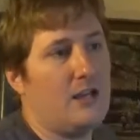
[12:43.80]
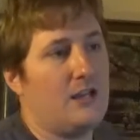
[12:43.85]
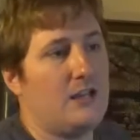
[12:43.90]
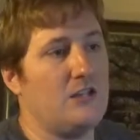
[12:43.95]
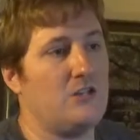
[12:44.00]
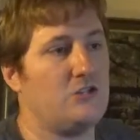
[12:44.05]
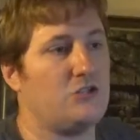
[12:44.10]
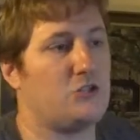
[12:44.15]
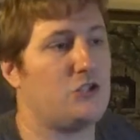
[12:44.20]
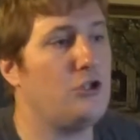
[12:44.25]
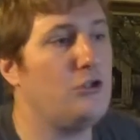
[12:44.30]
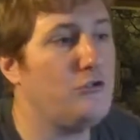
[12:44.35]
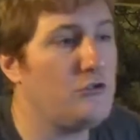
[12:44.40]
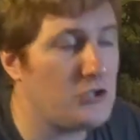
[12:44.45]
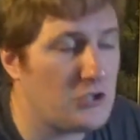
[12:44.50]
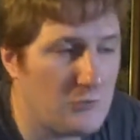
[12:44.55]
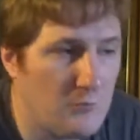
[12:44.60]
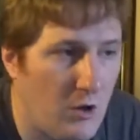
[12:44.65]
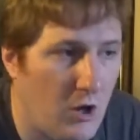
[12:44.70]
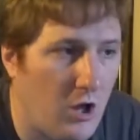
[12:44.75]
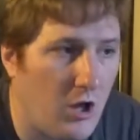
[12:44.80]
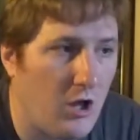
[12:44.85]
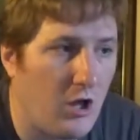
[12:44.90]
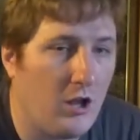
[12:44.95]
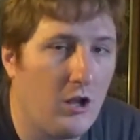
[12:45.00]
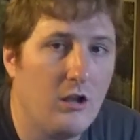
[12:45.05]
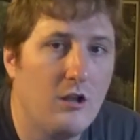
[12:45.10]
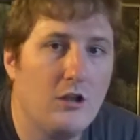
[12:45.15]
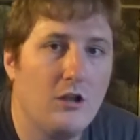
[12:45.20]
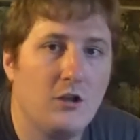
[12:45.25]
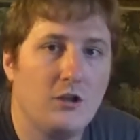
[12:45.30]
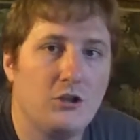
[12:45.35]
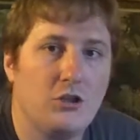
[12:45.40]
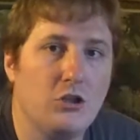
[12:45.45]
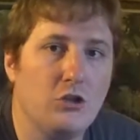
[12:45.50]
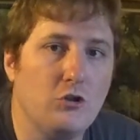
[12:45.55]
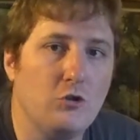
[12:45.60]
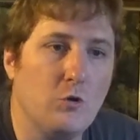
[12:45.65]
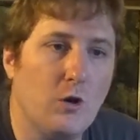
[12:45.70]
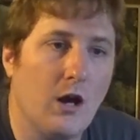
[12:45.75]
is too small
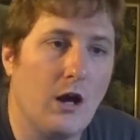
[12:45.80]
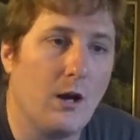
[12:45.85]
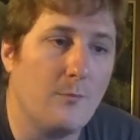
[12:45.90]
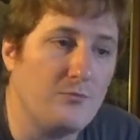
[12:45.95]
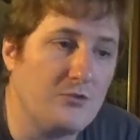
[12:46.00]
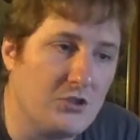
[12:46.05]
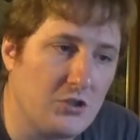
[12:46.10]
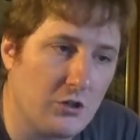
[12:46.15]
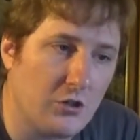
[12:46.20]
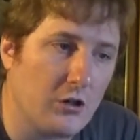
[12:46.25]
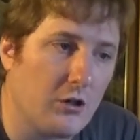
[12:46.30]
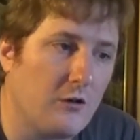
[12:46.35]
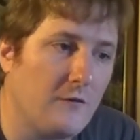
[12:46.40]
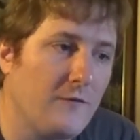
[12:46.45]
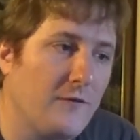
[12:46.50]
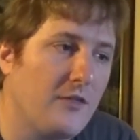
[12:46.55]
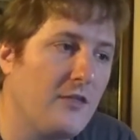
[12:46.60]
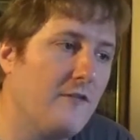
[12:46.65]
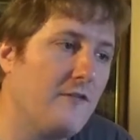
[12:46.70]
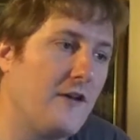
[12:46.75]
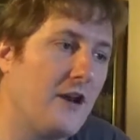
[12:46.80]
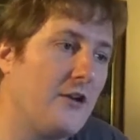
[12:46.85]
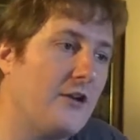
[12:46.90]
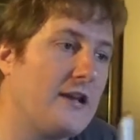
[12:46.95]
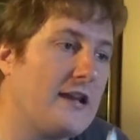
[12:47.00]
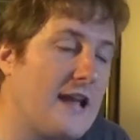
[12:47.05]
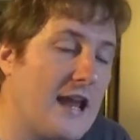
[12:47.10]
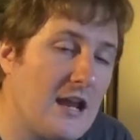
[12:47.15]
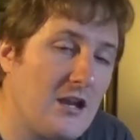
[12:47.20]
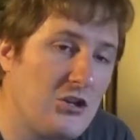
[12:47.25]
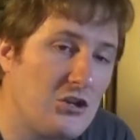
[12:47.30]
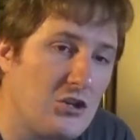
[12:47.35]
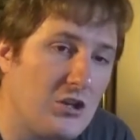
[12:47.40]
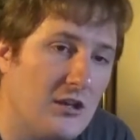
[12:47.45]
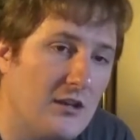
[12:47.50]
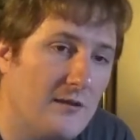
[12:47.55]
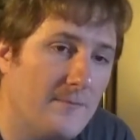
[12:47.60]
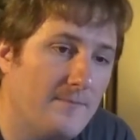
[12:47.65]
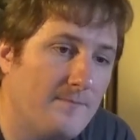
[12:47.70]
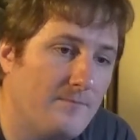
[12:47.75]
to observe the
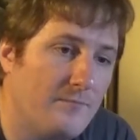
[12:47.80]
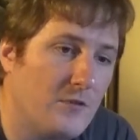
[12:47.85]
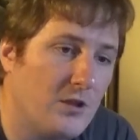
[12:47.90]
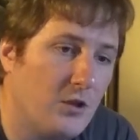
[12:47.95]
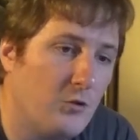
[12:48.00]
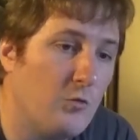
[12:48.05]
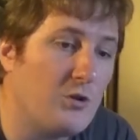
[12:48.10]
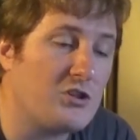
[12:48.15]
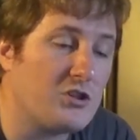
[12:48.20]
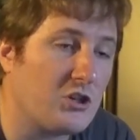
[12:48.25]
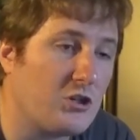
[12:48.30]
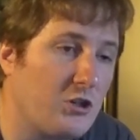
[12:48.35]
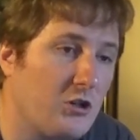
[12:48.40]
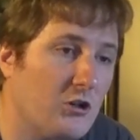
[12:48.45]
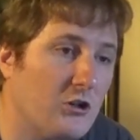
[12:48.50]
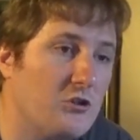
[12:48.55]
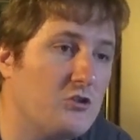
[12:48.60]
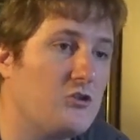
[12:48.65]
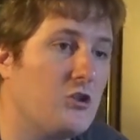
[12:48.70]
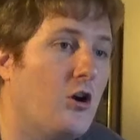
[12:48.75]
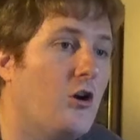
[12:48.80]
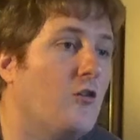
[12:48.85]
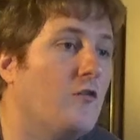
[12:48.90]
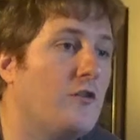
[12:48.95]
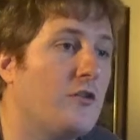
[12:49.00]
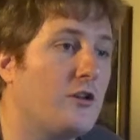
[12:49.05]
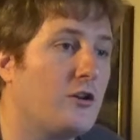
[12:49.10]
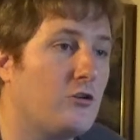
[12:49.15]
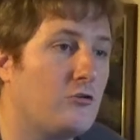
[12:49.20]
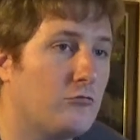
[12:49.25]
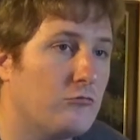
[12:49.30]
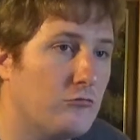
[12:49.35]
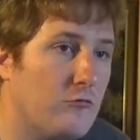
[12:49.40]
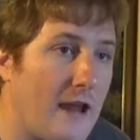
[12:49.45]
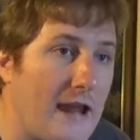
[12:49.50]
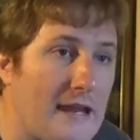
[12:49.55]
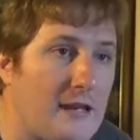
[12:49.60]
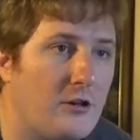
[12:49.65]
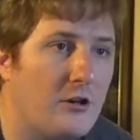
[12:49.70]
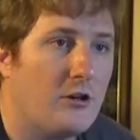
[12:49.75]
variation which occurs over the
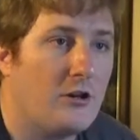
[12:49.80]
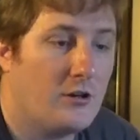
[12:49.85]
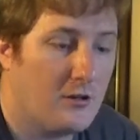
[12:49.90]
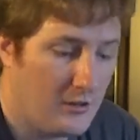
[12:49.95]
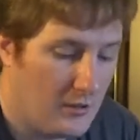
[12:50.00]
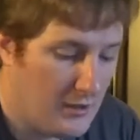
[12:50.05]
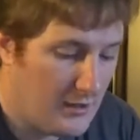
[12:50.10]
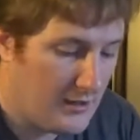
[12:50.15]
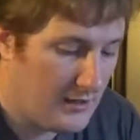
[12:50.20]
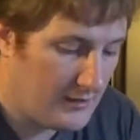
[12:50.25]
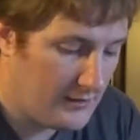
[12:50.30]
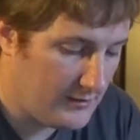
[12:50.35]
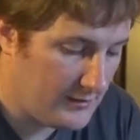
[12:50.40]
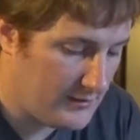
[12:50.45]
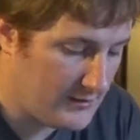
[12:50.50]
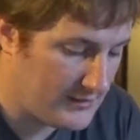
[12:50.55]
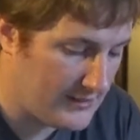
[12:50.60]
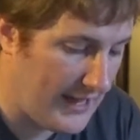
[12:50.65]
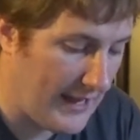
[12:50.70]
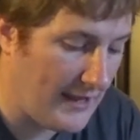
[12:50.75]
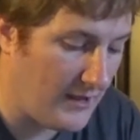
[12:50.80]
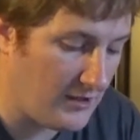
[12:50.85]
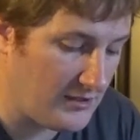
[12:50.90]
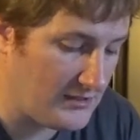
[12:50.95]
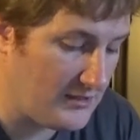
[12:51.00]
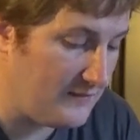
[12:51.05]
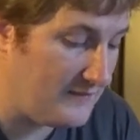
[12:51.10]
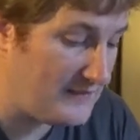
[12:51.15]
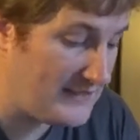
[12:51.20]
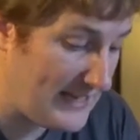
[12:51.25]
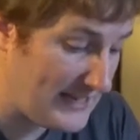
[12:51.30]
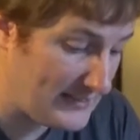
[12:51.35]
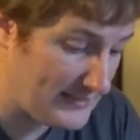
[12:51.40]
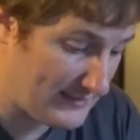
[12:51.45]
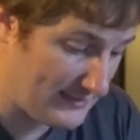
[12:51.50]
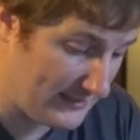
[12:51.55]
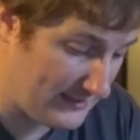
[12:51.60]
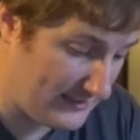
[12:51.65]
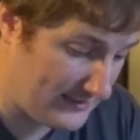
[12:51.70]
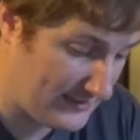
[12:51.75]
greater scales of
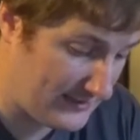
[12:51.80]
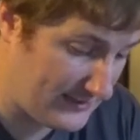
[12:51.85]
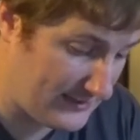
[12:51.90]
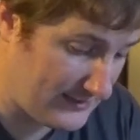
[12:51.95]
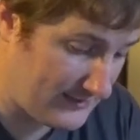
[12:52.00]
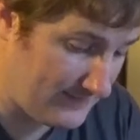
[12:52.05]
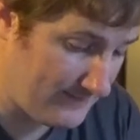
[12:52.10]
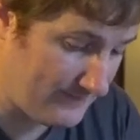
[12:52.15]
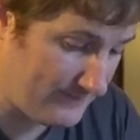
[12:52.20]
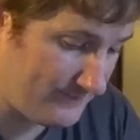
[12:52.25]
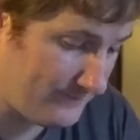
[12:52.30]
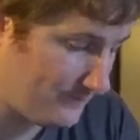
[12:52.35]
distance